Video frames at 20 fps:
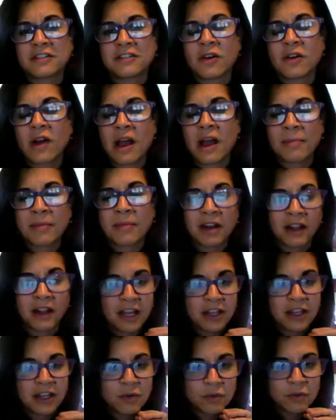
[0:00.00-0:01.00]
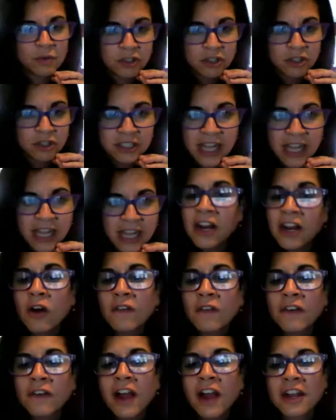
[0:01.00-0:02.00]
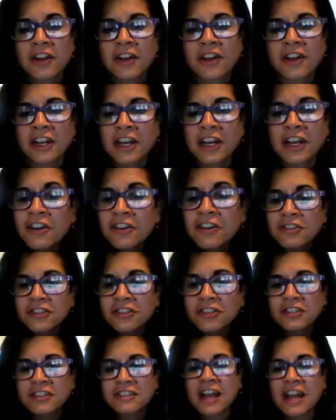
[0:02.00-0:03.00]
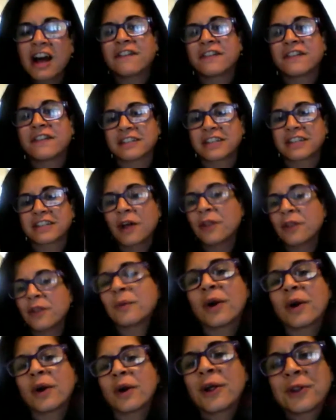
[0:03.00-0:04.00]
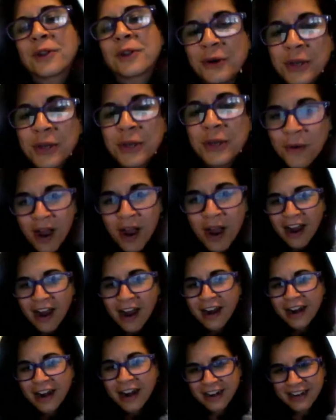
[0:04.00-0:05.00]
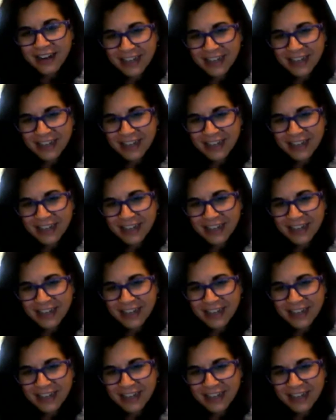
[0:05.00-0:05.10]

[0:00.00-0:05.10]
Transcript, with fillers: So I'm gonna let you take it over and you're gonna introduce yourself and tell the world who you are.